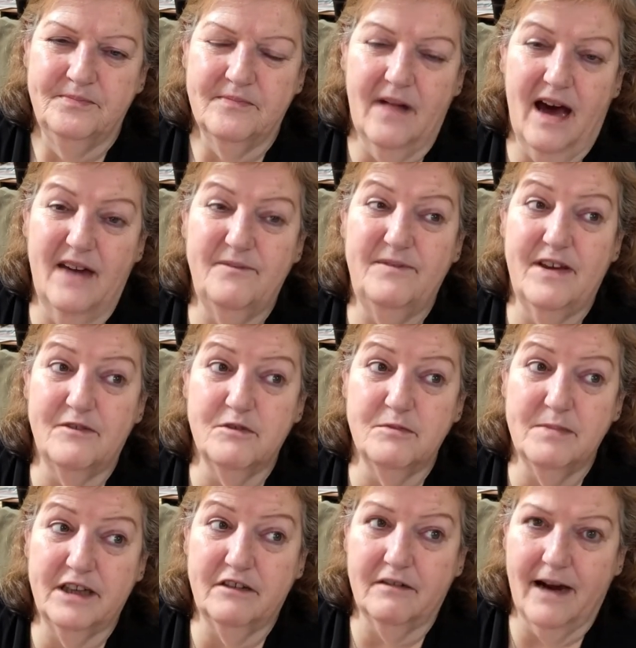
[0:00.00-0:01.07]
I've never
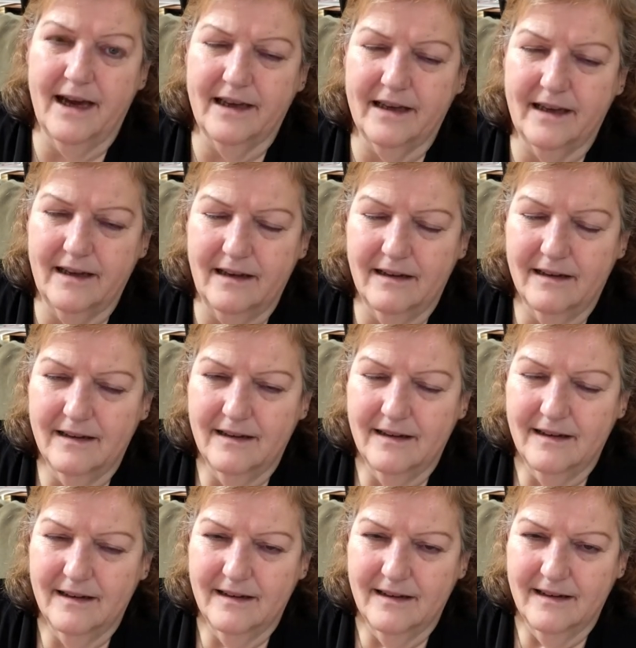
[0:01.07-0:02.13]
been cranky,
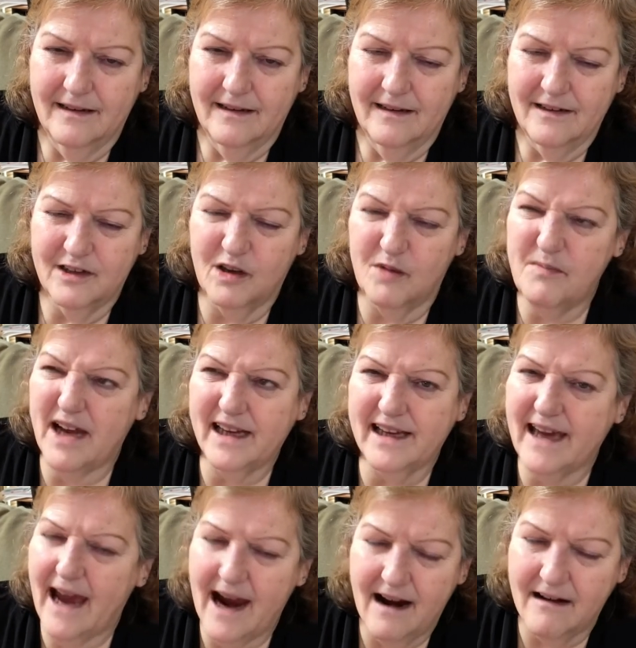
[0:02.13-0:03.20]
so I'm not a
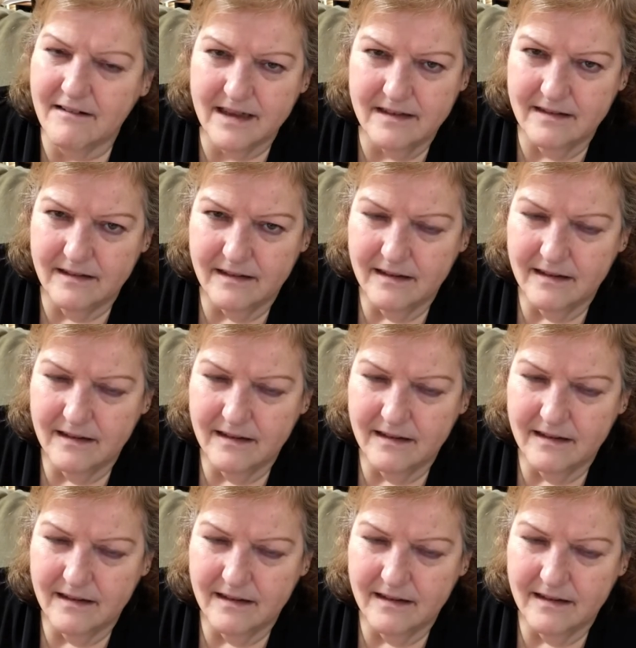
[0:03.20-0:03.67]
Karen.